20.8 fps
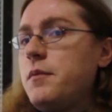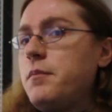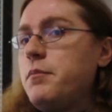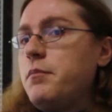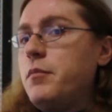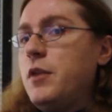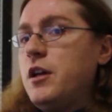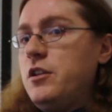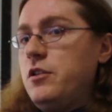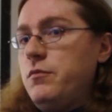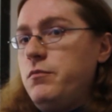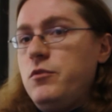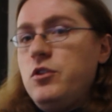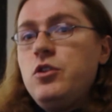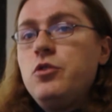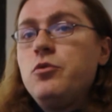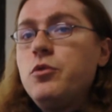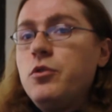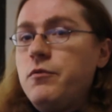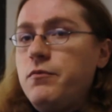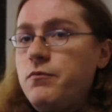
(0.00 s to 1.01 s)
But
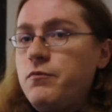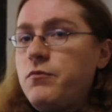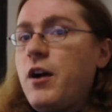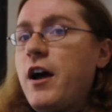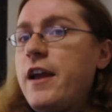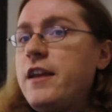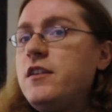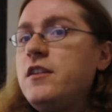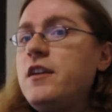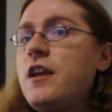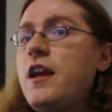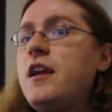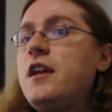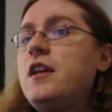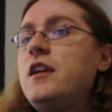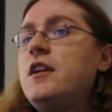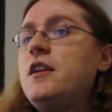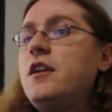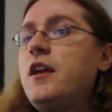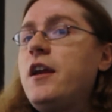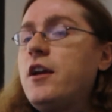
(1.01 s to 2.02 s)
you would find
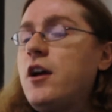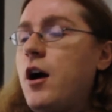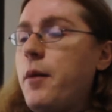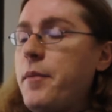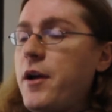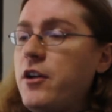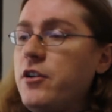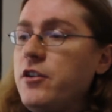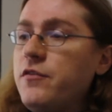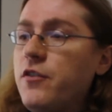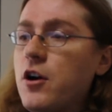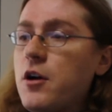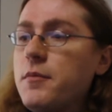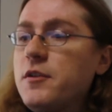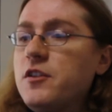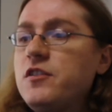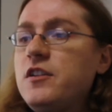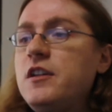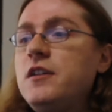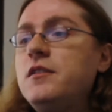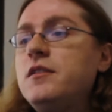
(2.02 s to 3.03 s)
a compounding
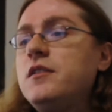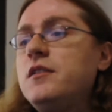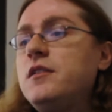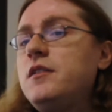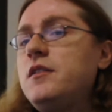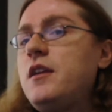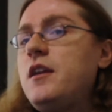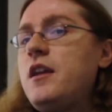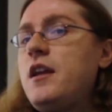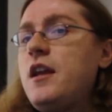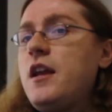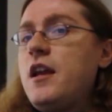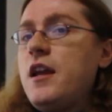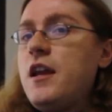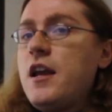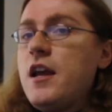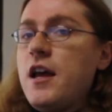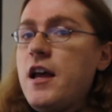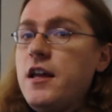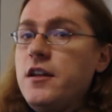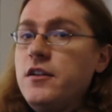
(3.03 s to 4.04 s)
pharmacy,
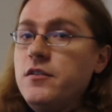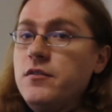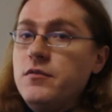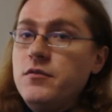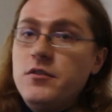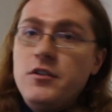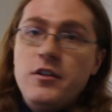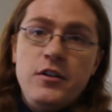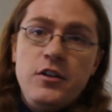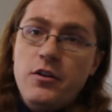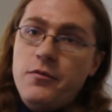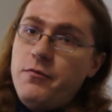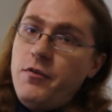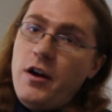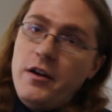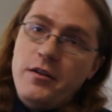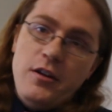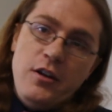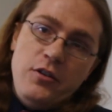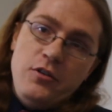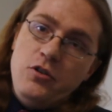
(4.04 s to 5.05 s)
and
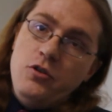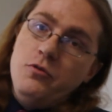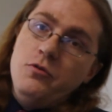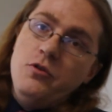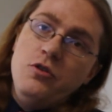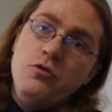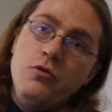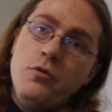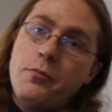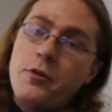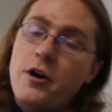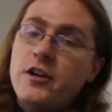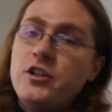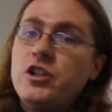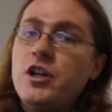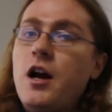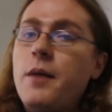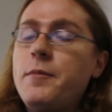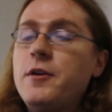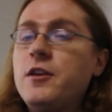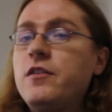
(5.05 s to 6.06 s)
you do the price
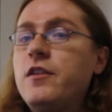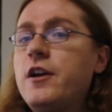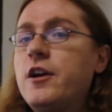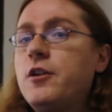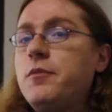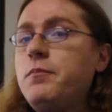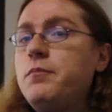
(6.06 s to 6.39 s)
shopping there.